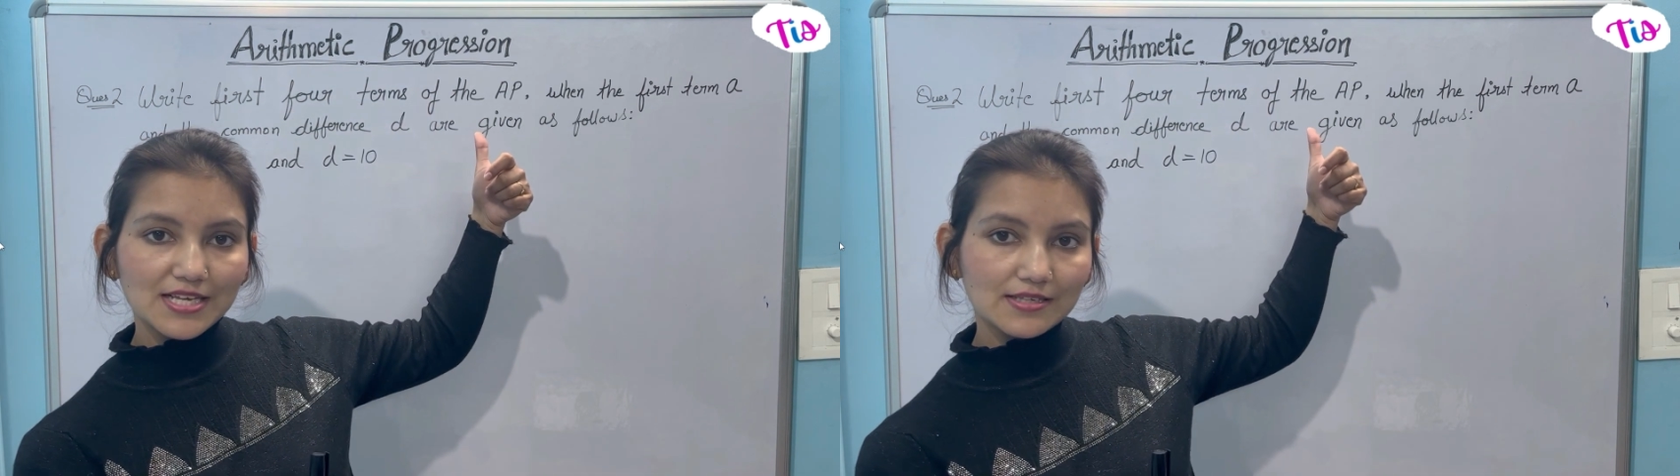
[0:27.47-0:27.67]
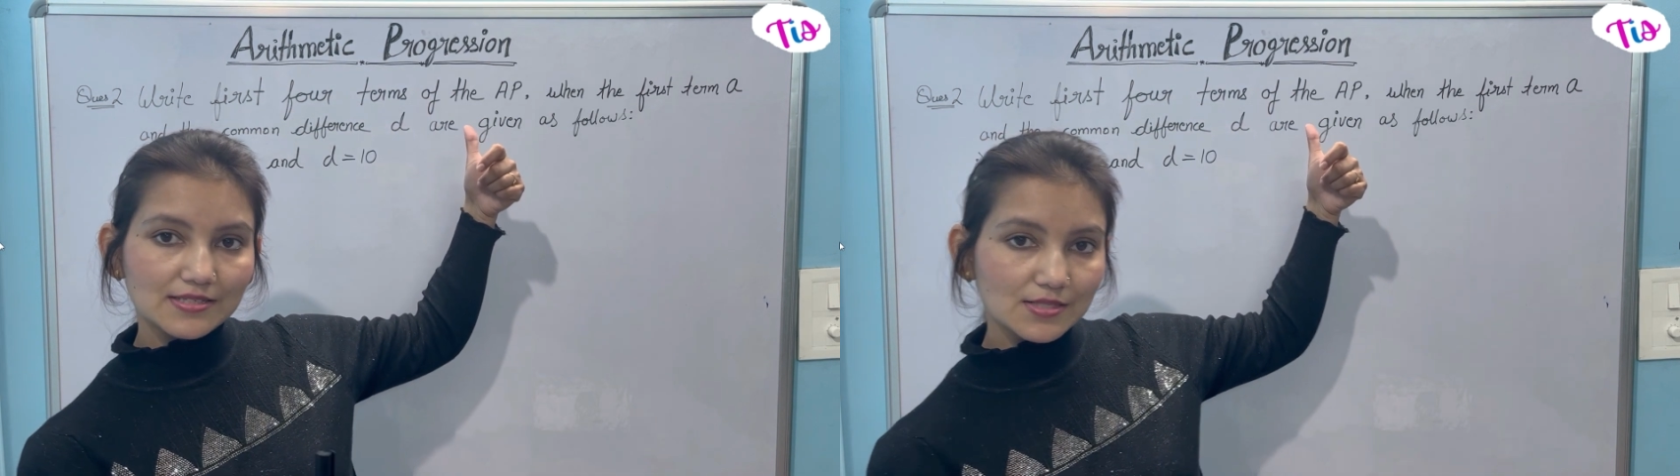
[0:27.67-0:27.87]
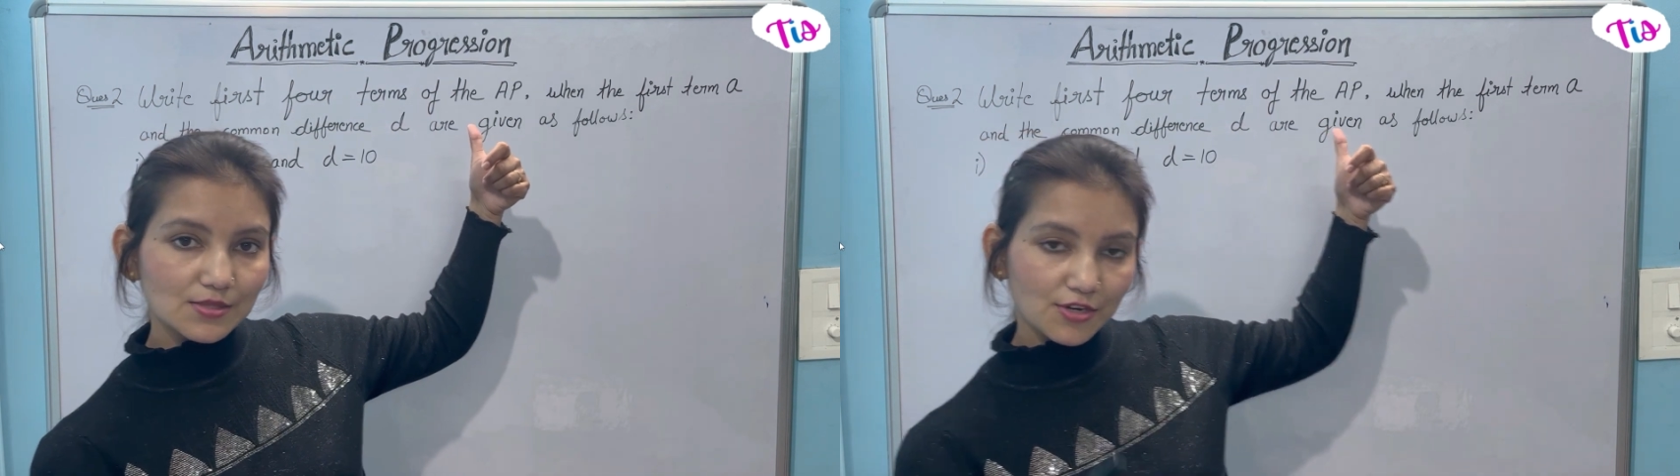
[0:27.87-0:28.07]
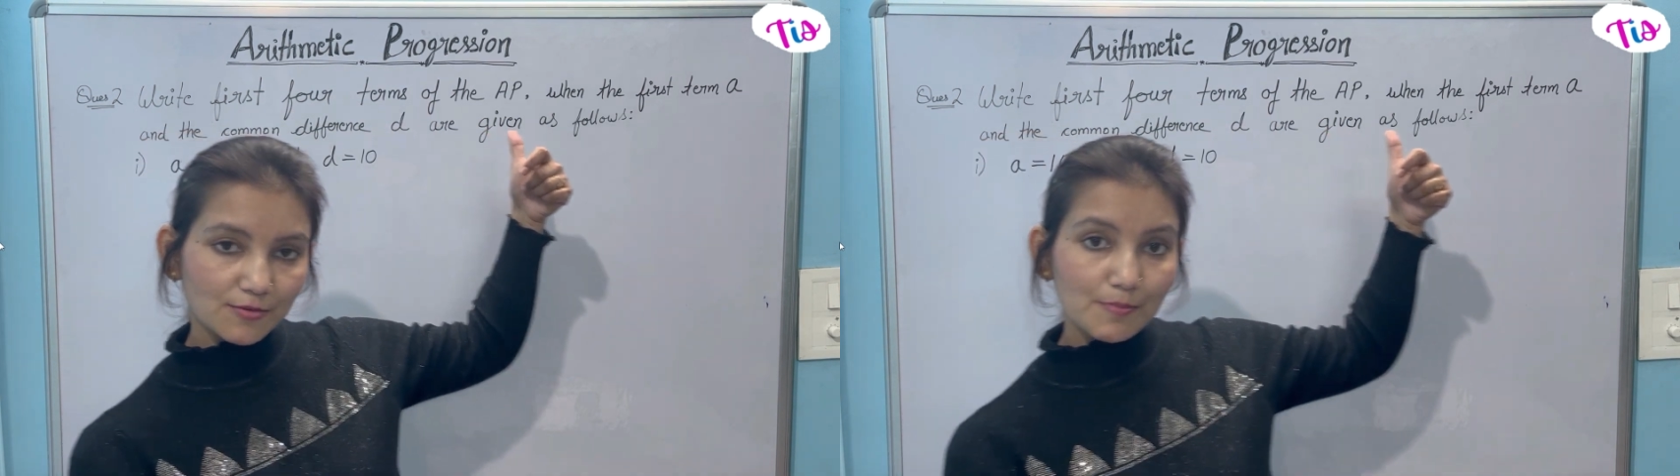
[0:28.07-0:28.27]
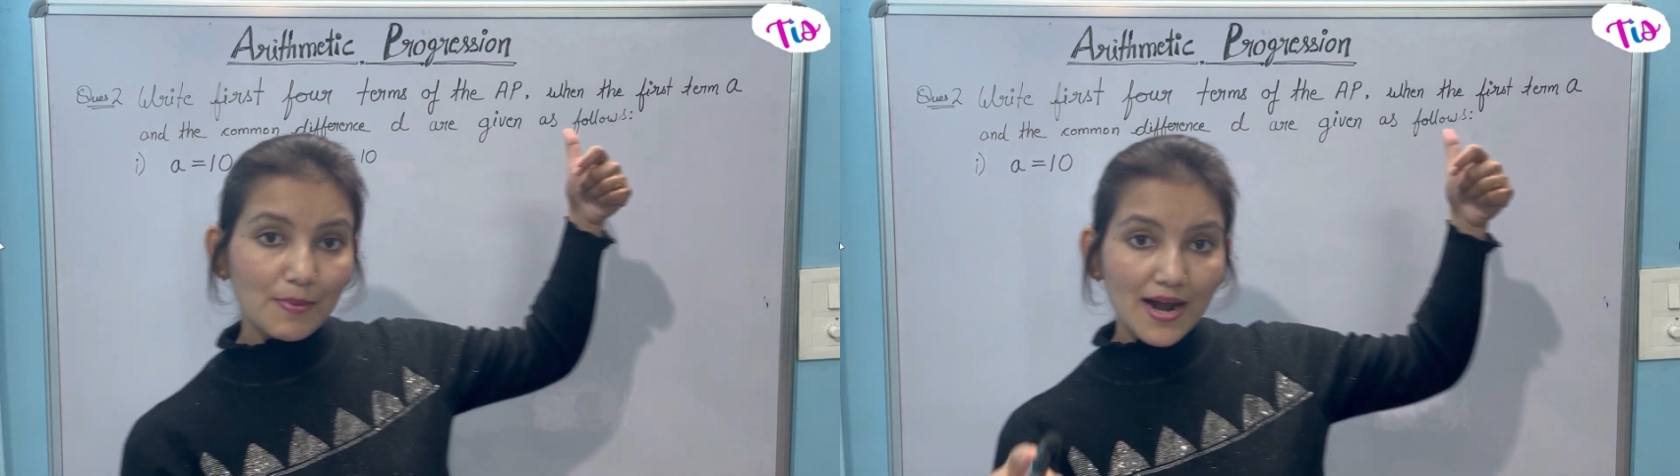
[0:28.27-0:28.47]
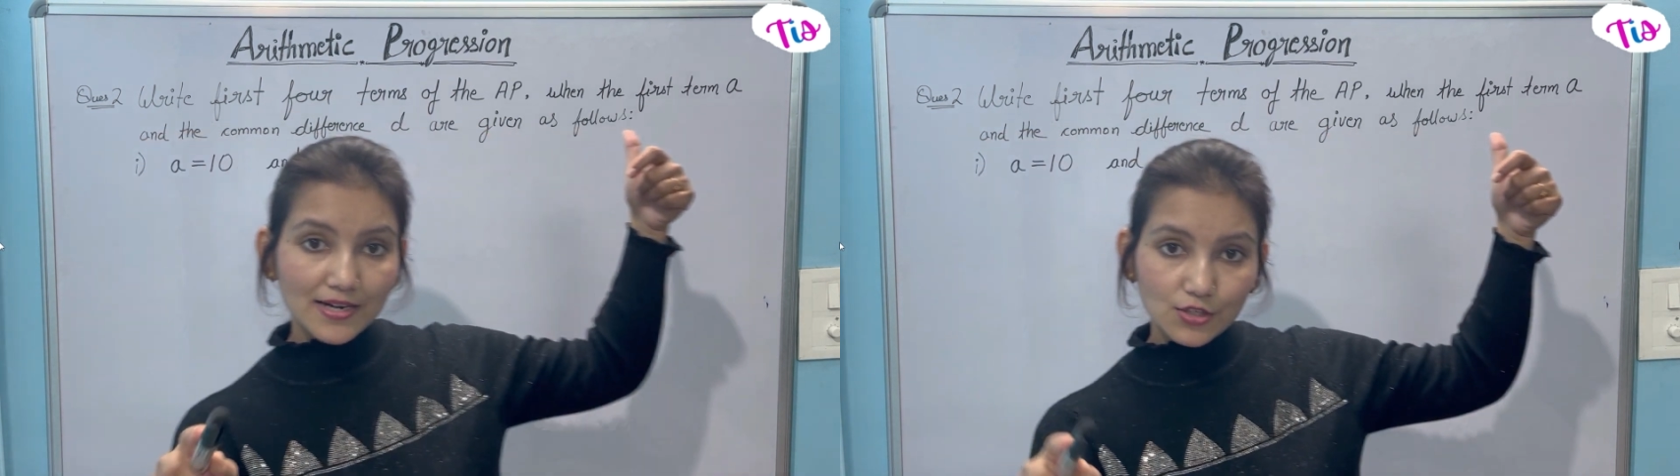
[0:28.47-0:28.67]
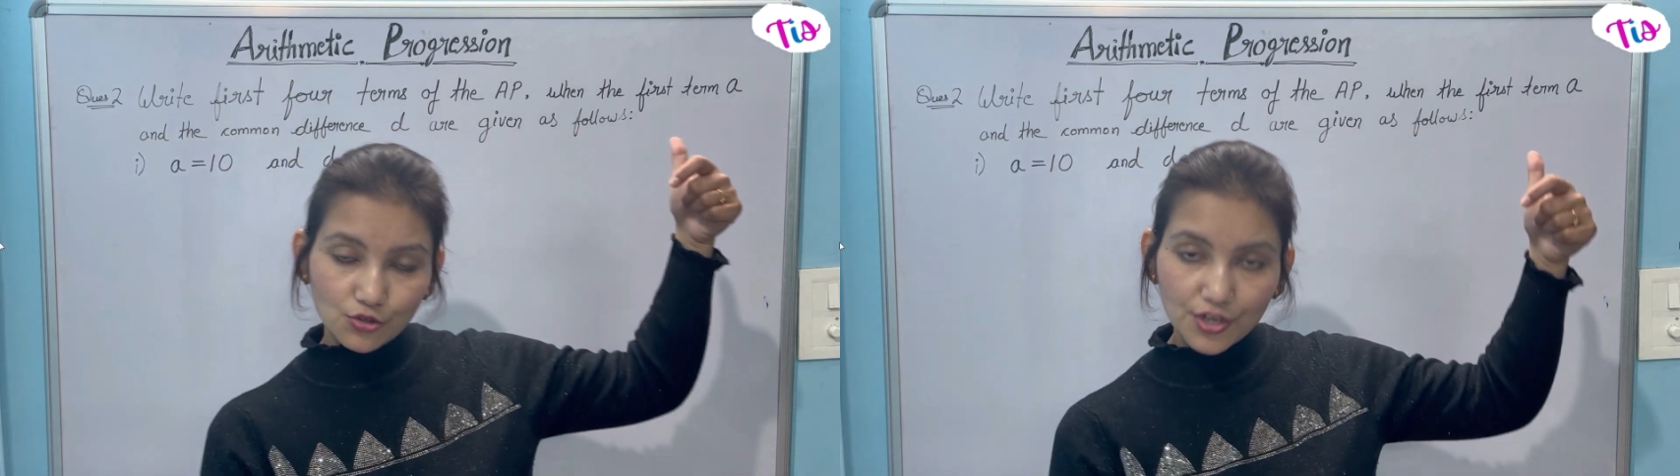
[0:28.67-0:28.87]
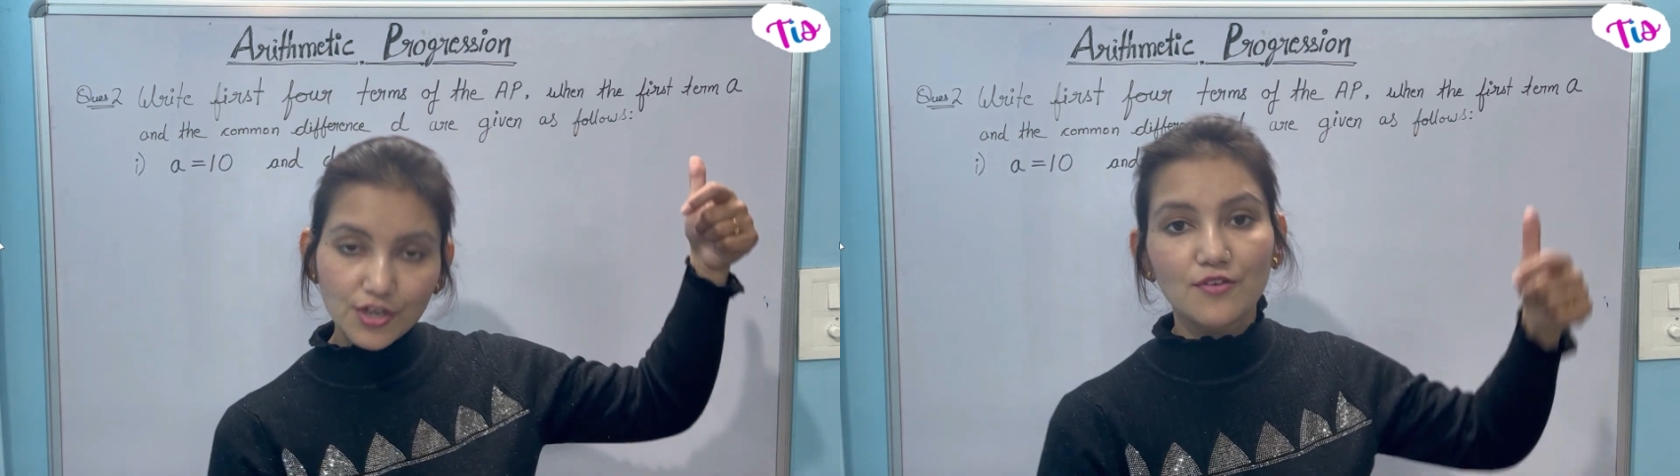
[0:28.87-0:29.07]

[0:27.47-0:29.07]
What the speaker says: and this is going to be part 3